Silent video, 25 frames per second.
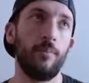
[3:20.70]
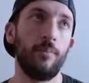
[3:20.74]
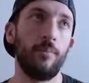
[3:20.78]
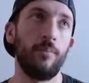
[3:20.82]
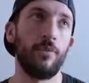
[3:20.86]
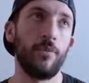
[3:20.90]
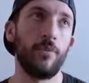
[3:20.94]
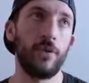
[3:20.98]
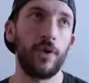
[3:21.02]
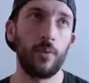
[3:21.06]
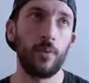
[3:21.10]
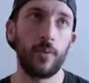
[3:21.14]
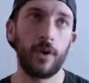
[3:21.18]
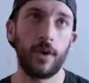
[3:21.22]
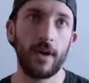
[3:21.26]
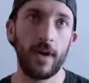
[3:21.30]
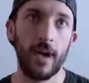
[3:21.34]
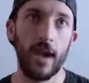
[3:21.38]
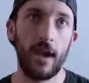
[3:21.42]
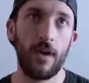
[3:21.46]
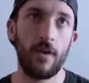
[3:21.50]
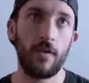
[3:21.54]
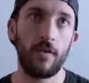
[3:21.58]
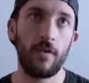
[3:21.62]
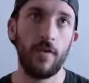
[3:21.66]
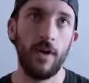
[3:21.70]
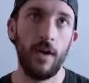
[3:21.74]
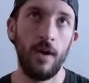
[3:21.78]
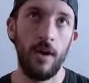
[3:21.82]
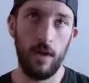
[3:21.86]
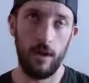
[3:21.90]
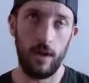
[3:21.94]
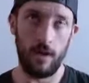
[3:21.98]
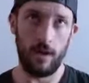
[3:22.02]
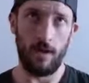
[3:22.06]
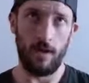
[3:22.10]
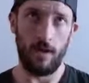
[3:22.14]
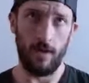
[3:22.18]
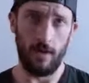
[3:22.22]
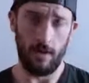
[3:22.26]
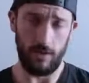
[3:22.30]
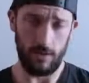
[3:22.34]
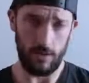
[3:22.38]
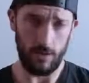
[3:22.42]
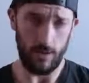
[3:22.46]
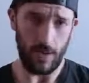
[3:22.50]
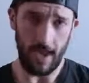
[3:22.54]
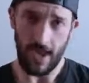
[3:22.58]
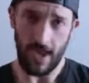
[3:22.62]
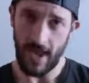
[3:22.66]
Pre-workout,
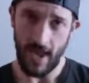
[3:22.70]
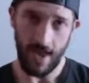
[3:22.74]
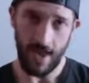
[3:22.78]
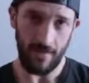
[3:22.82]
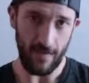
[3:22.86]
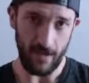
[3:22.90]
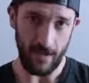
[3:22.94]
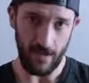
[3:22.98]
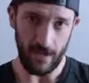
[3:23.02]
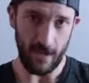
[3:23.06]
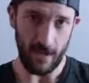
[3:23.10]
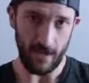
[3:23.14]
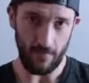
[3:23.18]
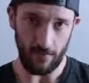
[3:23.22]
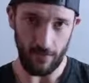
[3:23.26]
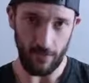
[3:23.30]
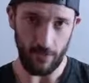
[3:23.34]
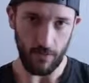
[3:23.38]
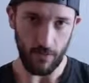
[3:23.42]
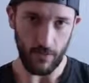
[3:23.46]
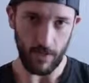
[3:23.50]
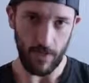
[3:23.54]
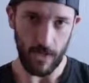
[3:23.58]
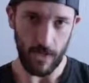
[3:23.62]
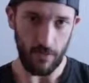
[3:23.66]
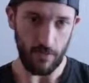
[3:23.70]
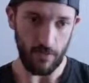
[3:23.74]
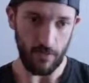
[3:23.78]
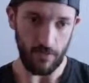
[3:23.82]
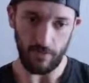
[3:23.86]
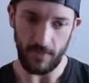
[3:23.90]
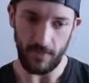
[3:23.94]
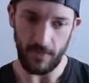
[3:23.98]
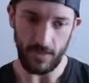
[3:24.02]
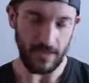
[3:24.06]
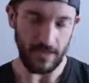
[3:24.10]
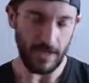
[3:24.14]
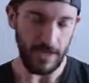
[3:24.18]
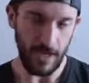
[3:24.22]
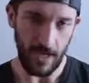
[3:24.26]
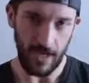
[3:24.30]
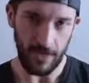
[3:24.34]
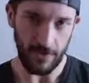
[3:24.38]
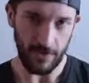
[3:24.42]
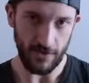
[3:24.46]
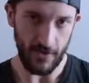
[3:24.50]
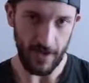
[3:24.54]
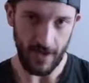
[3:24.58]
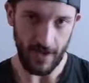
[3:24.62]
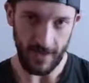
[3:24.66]
you can't have any kind of pre-workout or
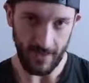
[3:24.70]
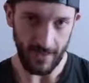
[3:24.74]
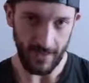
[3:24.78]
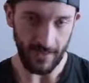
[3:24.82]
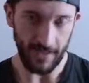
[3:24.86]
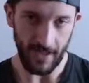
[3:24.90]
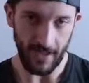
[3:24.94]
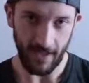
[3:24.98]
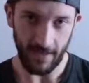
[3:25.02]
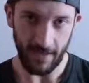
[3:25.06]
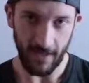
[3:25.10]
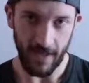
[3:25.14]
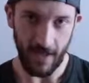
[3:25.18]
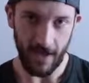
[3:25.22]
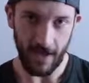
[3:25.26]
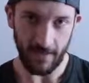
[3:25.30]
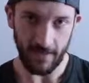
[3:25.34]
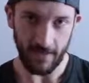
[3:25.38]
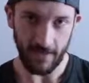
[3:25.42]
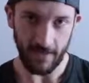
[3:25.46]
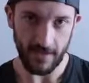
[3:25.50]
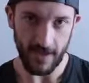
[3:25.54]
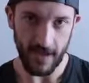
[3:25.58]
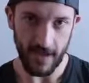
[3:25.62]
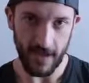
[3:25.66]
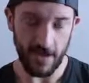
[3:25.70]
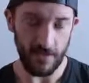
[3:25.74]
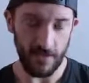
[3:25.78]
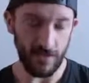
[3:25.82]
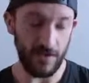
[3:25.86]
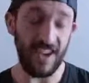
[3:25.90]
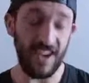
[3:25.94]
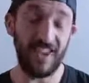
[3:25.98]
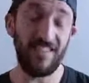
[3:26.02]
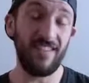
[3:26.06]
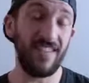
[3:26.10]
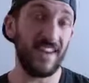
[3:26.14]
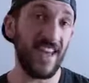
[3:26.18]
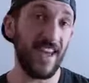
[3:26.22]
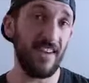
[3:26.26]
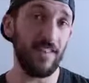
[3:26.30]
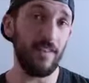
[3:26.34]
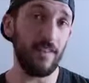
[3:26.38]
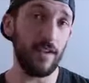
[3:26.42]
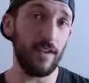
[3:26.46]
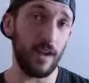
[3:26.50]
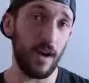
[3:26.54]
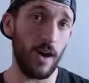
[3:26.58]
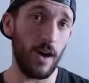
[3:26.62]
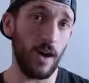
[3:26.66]
BCAAs or anything like that on this diet. You can't even
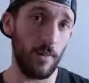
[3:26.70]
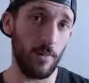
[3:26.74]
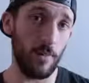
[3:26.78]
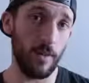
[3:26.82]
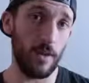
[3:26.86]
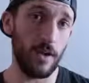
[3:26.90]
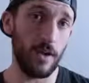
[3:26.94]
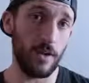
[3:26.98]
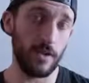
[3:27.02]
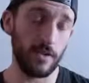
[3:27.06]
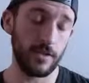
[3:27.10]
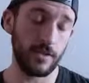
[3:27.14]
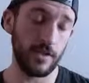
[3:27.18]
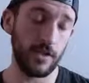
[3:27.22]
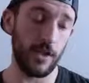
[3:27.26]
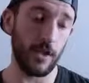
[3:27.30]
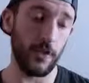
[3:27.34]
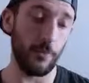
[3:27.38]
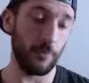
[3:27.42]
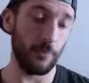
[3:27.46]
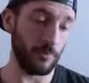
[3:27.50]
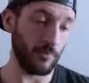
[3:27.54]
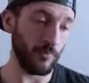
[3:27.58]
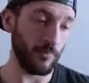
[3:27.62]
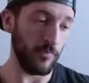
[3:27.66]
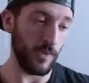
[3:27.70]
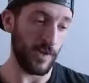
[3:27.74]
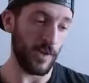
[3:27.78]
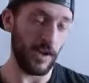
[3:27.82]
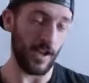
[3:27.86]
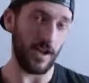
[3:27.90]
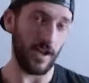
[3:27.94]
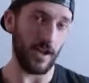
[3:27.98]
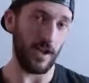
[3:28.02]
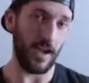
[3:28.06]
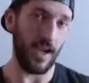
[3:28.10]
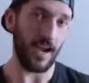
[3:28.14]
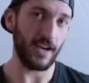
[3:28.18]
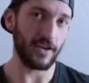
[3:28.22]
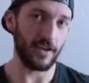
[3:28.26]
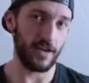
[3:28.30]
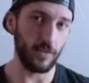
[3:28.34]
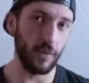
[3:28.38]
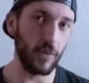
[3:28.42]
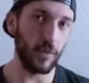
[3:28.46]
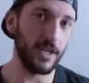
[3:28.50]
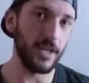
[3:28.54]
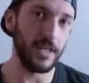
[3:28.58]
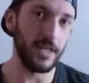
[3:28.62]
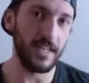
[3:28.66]
have gum. So
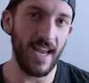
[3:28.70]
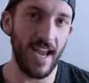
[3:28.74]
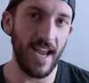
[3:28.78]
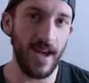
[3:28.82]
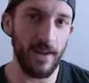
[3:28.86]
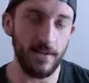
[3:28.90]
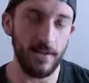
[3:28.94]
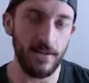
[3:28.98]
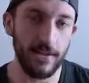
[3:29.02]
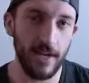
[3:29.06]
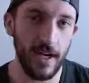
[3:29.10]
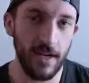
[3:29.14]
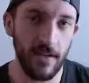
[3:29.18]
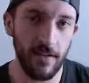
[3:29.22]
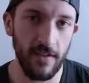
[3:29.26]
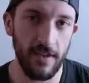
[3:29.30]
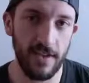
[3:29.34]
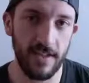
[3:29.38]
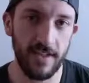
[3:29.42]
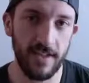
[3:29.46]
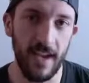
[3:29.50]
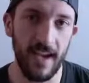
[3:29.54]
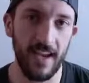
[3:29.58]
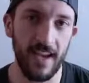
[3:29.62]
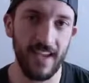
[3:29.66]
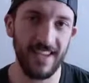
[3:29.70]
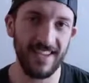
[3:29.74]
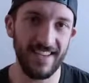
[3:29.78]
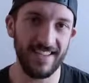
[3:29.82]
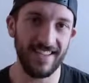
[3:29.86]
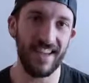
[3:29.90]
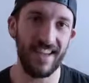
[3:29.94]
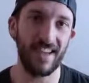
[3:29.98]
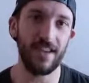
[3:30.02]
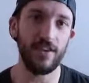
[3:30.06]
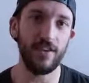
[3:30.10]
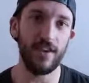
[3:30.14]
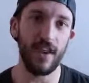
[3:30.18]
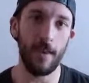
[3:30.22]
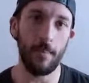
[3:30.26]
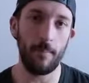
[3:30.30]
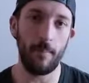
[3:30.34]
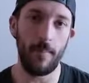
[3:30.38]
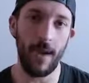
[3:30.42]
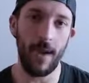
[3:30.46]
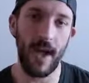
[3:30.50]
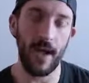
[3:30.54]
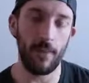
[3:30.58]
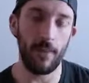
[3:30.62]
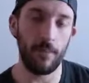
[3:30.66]
actually one downside of this diet is that you
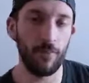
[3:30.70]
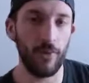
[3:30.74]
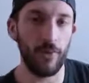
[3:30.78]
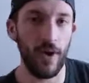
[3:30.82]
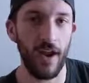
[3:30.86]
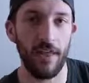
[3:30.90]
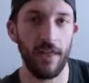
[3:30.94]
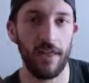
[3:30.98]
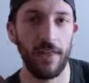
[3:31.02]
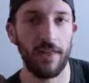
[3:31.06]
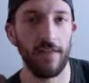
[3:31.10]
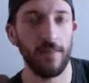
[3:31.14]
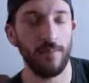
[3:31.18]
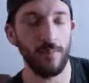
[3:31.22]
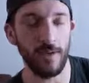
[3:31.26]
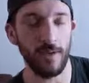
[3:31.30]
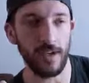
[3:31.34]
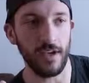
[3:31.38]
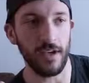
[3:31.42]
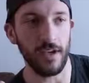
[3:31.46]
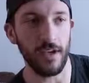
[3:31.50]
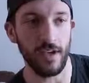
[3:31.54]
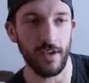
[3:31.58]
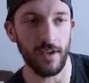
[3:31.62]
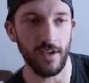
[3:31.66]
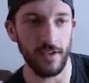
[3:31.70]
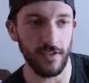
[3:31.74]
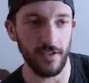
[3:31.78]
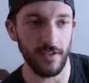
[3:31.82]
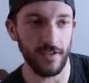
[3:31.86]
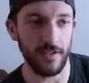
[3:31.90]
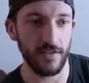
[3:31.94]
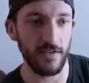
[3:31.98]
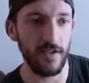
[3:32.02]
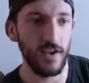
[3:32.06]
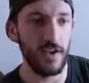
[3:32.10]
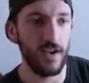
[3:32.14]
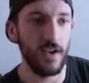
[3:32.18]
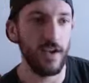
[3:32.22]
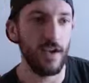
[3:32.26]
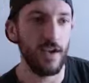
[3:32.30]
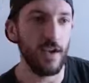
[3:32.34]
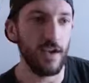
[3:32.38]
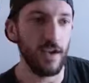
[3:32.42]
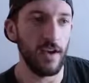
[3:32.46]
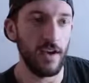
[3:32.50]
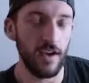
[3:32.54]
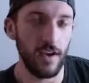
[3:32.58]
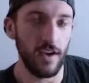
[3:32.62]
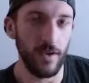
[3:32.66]
get bad breath because
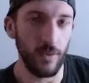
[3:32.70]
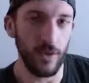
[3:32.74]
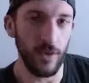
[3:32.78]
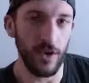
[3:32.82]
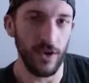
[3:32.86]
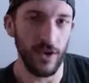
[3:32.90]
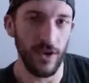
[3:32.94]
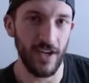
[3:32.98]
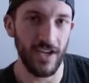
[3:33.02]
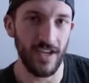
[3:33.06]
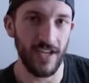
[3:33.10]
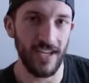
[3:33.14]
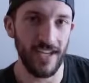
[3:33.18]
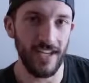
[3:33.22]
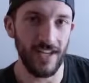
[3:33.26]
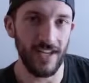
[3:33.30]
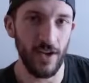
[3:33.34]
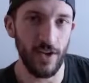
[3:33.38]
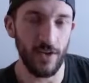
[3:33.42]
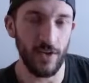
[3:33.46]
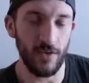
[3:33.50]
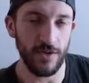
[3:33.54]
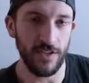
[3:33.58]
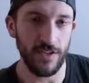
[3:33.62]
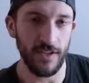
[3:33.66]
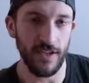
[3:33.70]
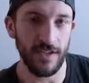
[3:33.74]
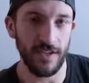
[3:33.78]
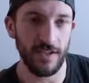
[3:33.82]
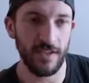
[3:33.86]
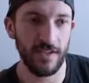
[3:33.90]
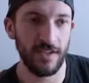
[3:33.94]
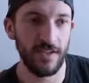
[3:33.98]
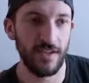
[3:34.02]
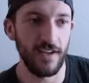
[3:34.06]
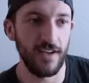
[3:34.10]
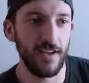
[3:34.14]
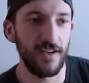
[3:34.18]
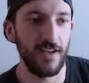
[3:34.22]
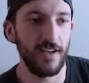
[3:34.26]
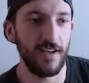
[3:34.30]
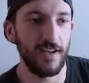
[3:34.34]
when you're in ketosis,